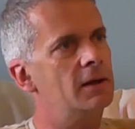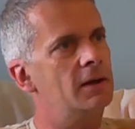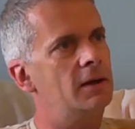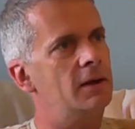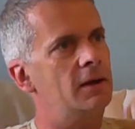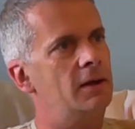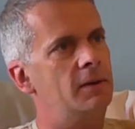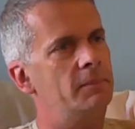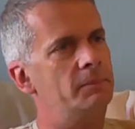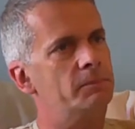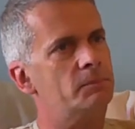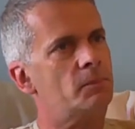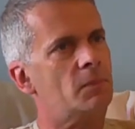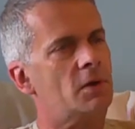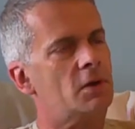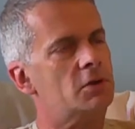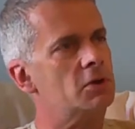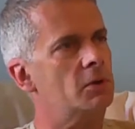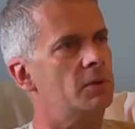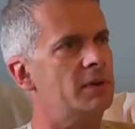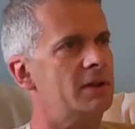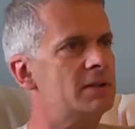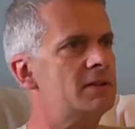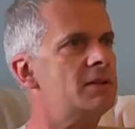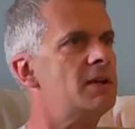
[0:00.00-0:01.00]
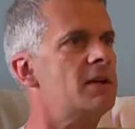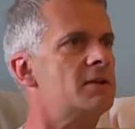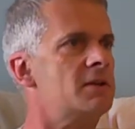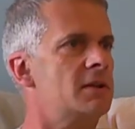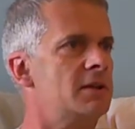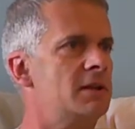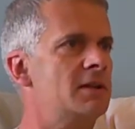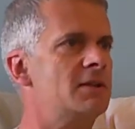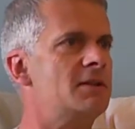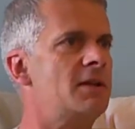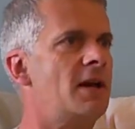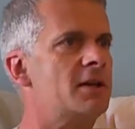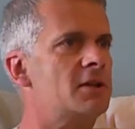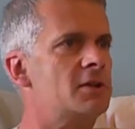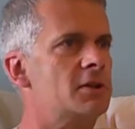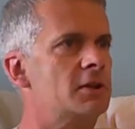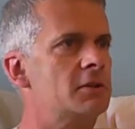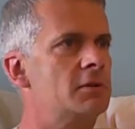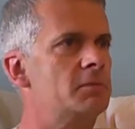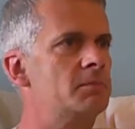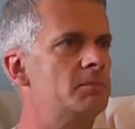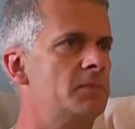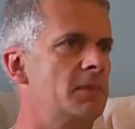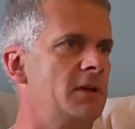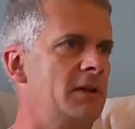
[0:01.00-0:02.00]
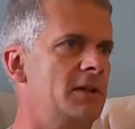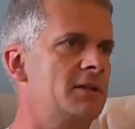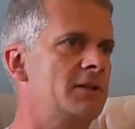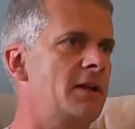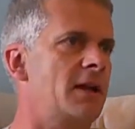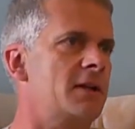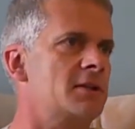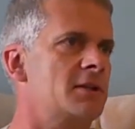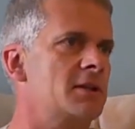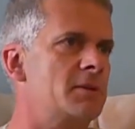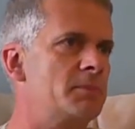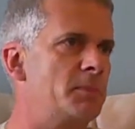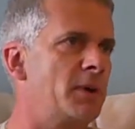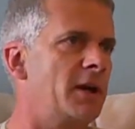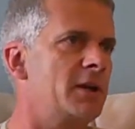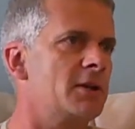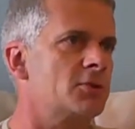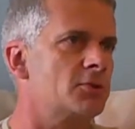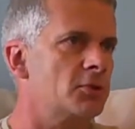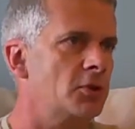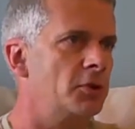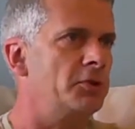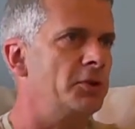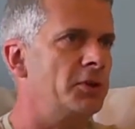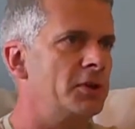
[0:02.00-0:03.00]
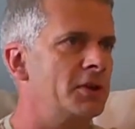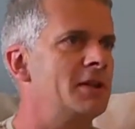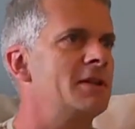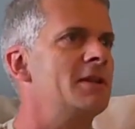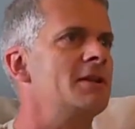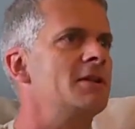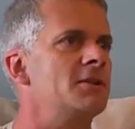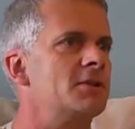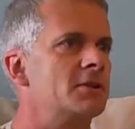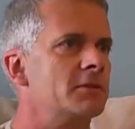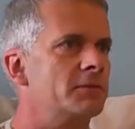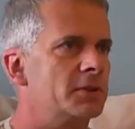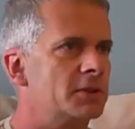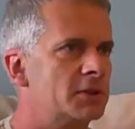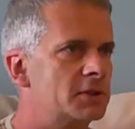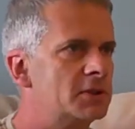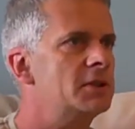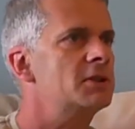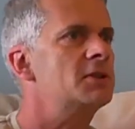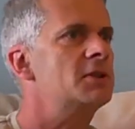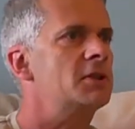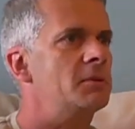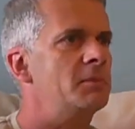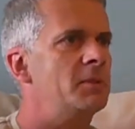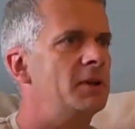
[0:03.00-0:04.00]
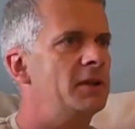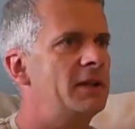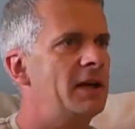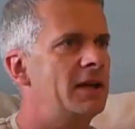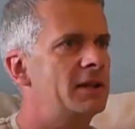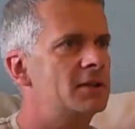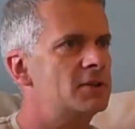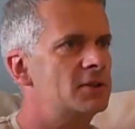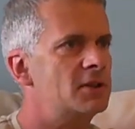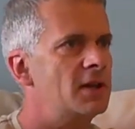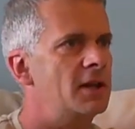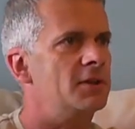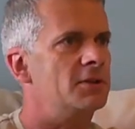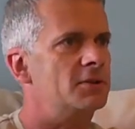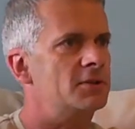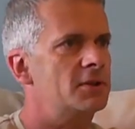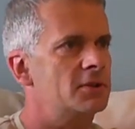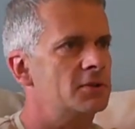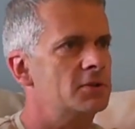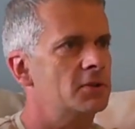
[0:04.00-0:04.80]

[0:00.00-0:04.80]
Um, so it is, it is actually, it is actually based on the needs of the system in that sense.